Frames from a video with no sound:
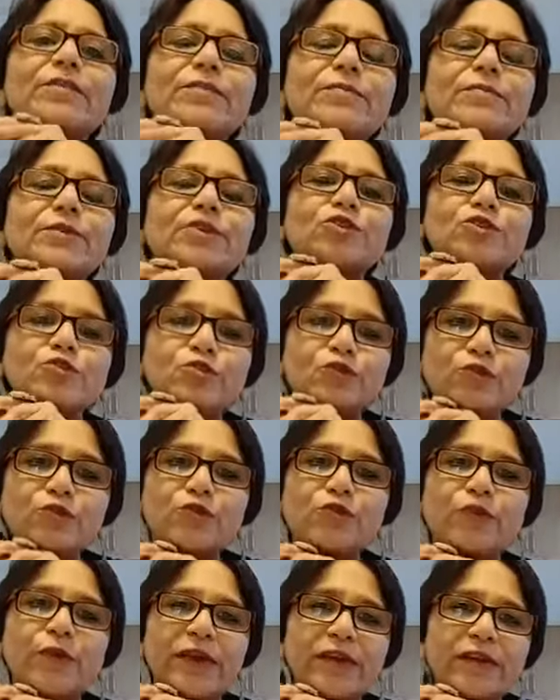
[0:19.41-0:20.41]
November to
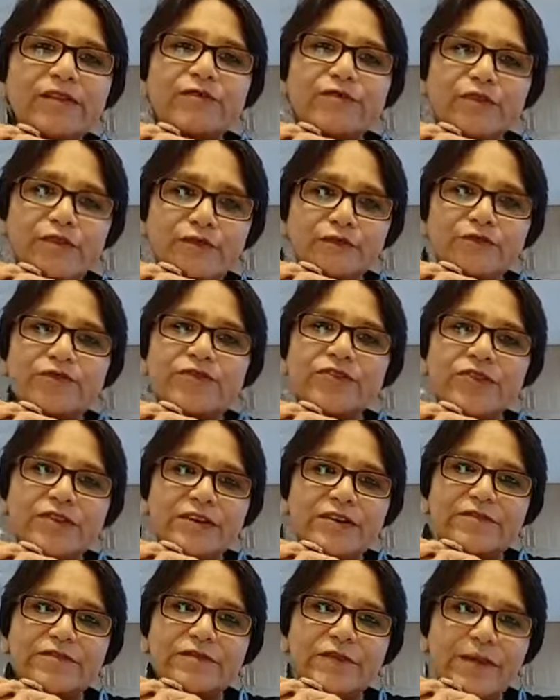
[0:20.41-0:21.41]
25th
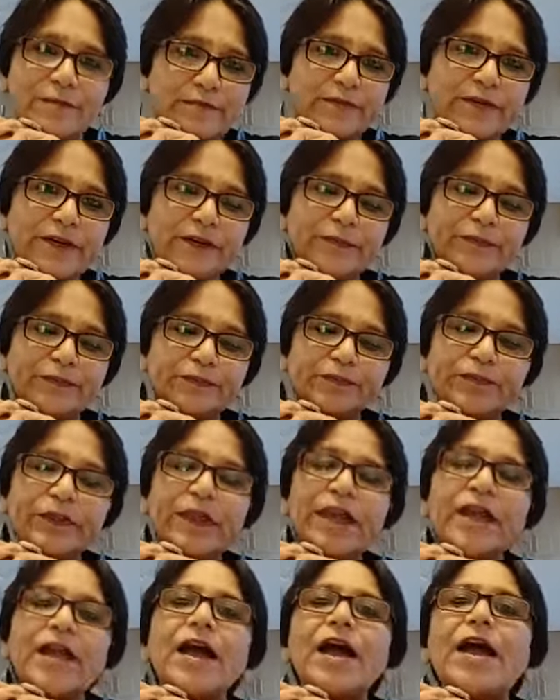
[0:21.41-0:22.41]
November.
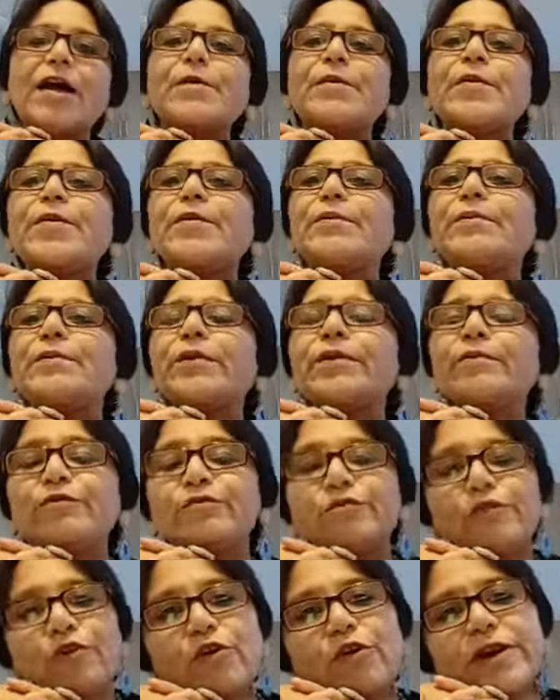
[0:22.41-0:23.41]
But
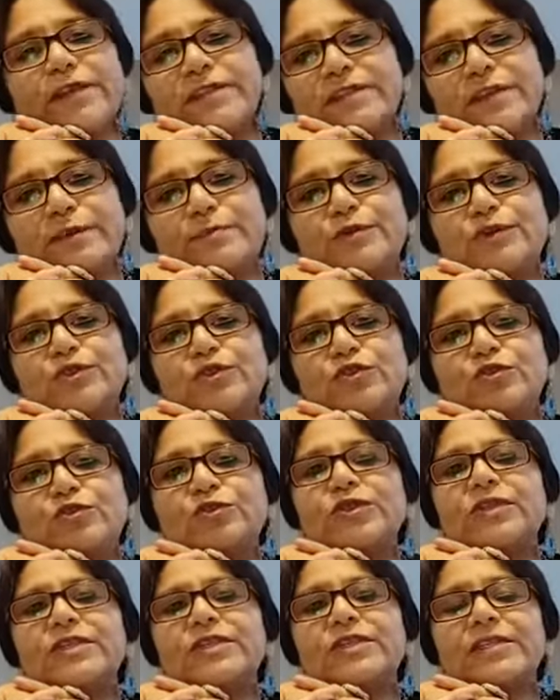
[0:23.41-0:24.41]
before I step
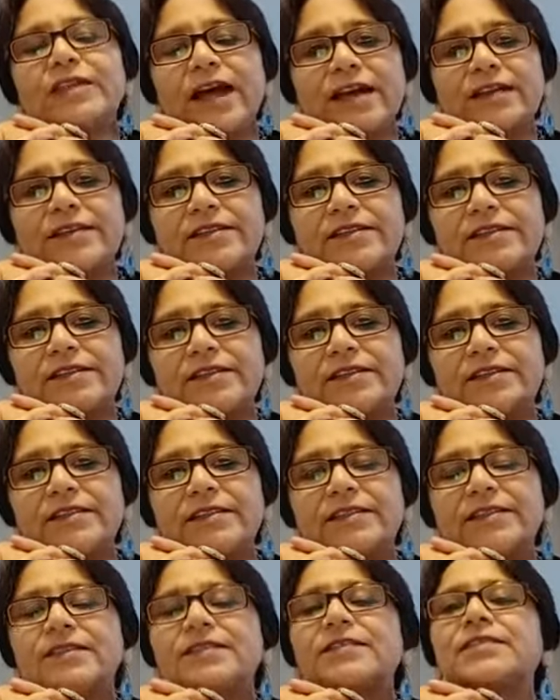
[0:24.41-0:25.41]
into this
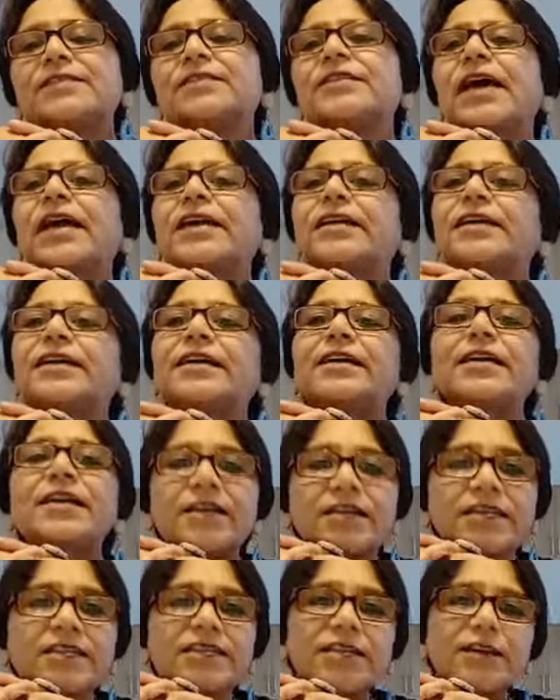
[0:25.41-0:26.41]
guidance, an
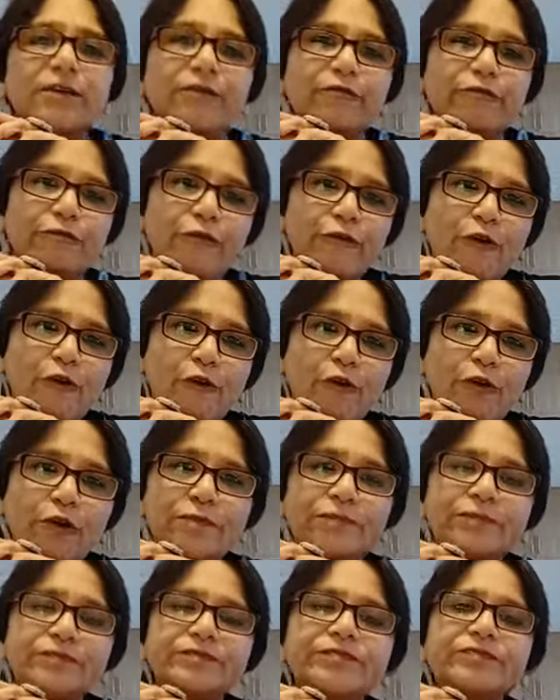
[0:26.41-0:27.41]
alert
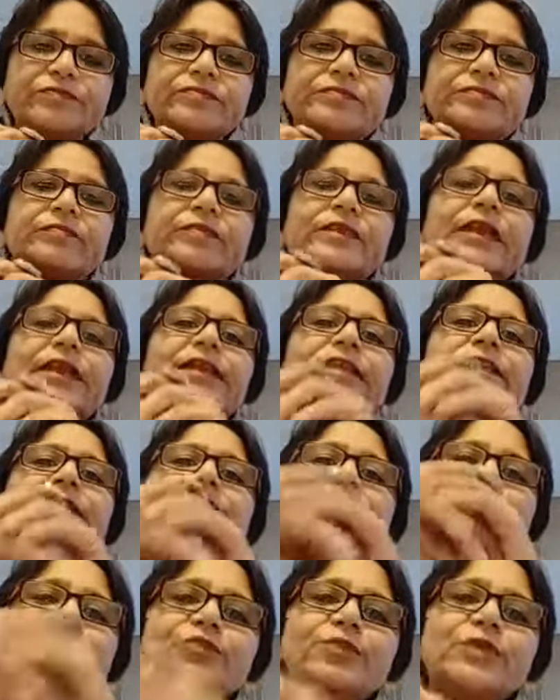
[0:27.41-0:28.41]
for
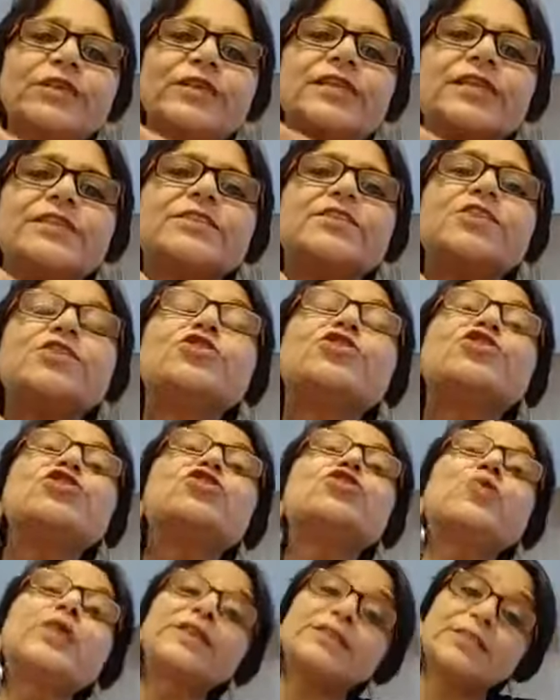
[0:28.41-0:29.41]
Tejaswini's
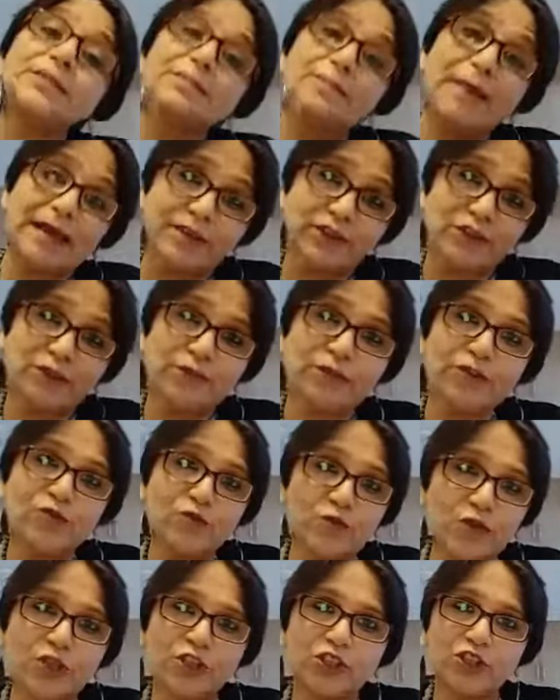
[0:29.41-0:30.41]
stress management
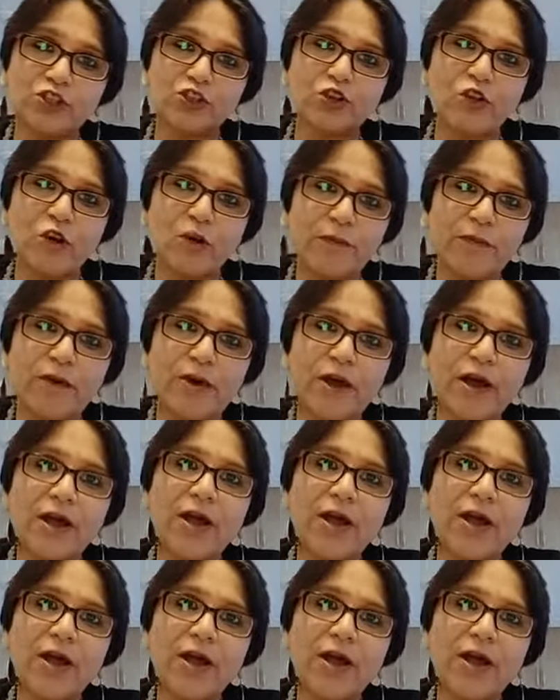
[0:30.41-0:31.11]
workshop,